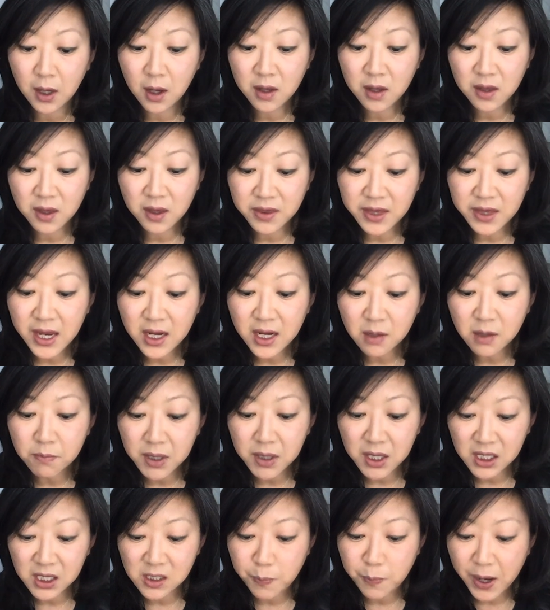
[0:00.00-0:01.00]
that they can
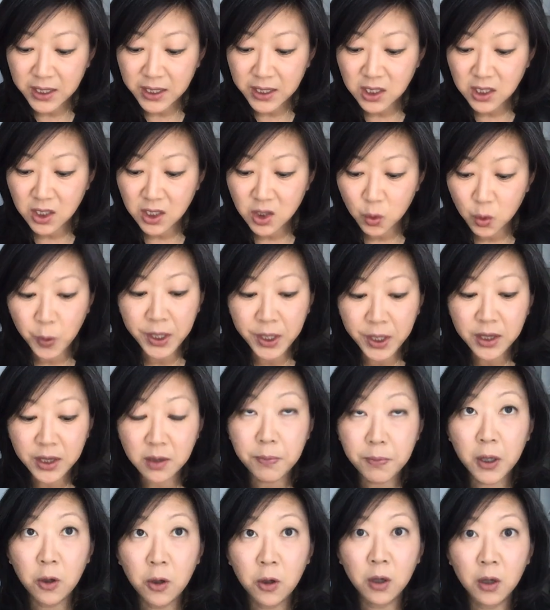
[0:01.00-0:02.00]
be expected to read the
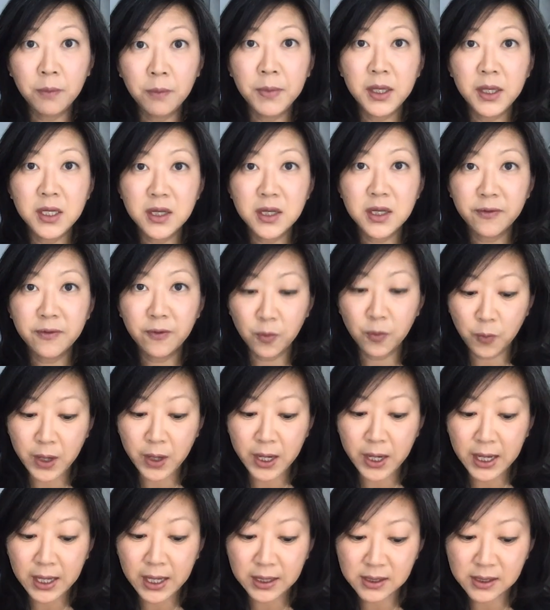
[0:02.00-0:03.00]
poem in different
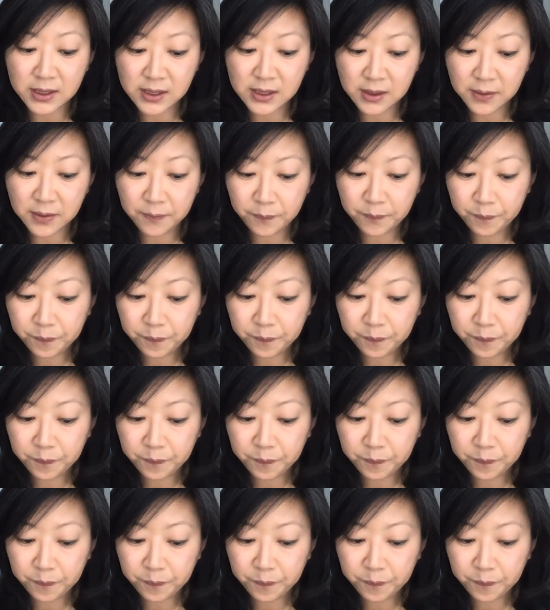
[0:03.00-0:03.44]
ways.